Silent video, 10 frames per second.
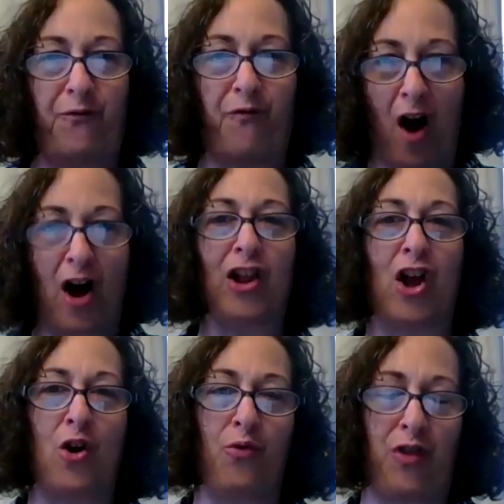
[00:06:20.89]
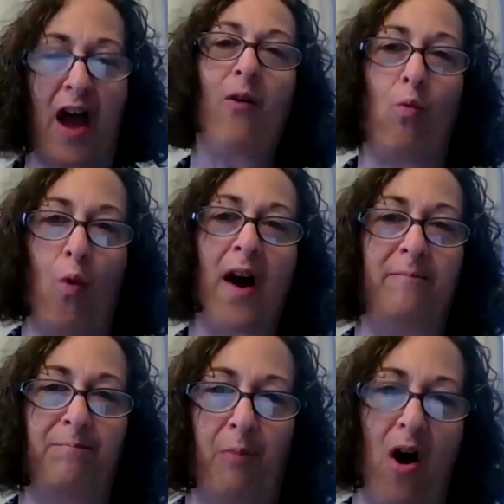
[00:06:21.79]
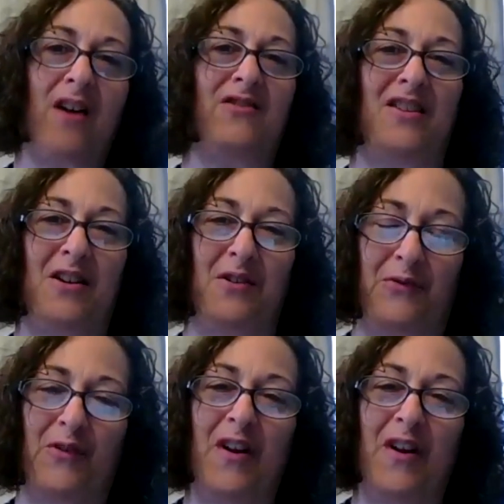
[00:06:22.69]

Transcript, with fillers: follow that one positive.